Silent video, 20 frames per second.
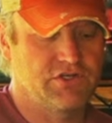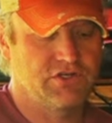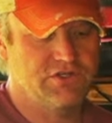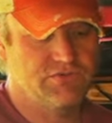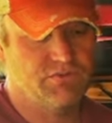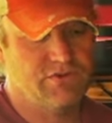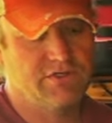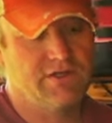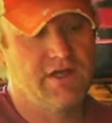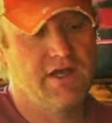good
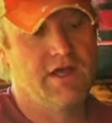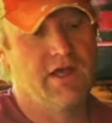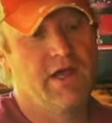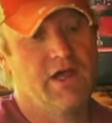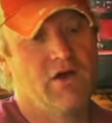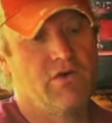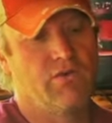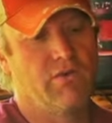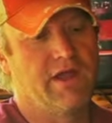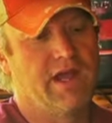one.
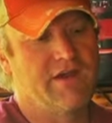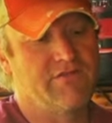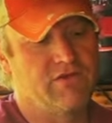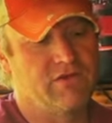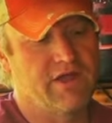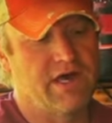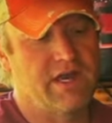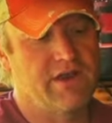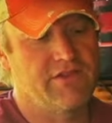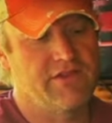We have a
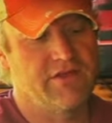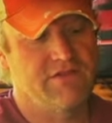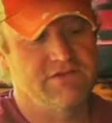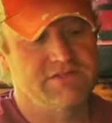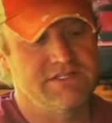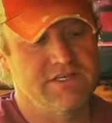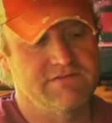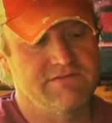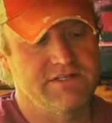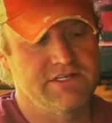lot of the other
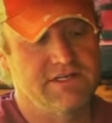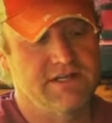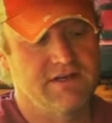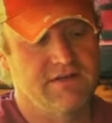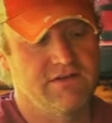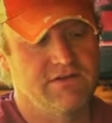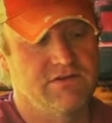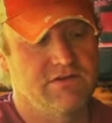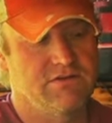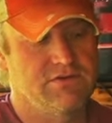seventeen
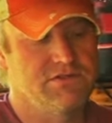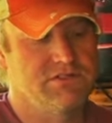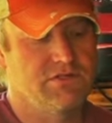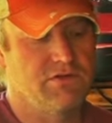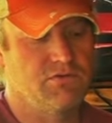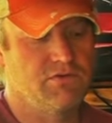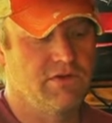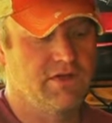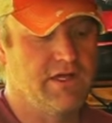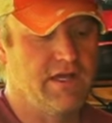ninety-two.
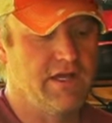So we,